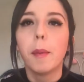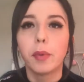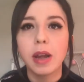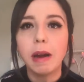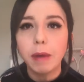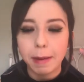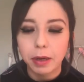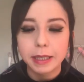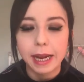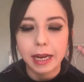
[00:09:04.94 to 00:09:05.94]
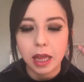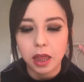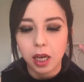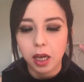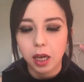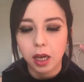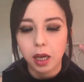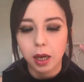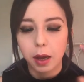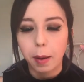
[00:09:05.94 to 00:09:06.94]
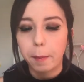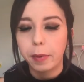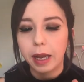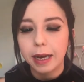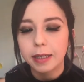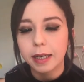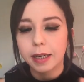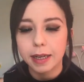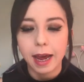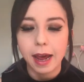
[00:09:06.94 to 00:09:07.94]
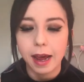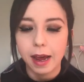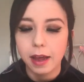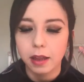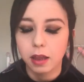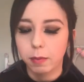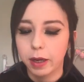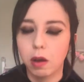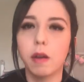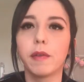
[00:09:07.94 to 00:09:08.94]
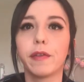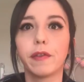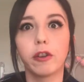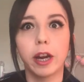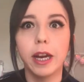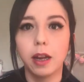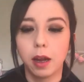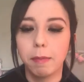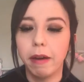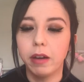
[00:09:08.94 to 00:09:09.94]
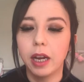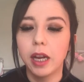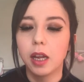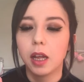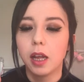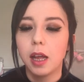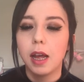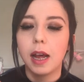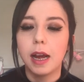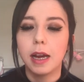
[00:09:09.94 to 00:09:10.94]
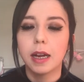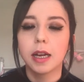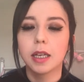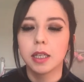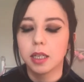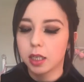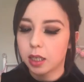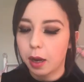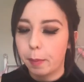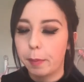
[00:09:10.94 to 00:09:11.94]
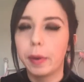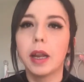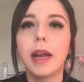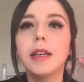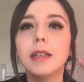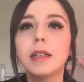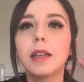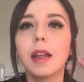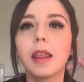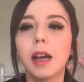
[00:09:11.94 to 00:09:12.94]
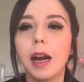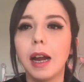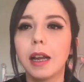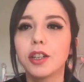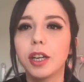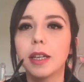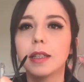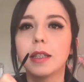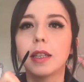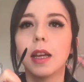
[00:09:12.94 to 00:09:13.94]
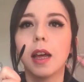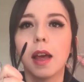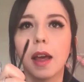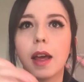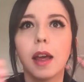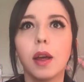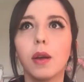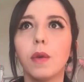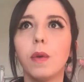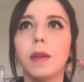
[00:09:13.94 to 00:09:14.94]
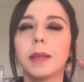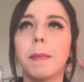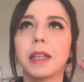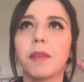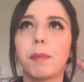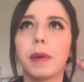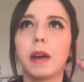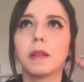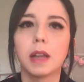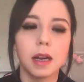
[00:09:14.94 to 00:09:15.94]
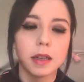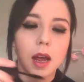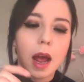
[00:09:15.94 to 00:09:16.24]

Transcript: But now I'm going to take the blend and care that we got free, apparently, and blend the eyelashes. Ooh, there's a massive bee outside.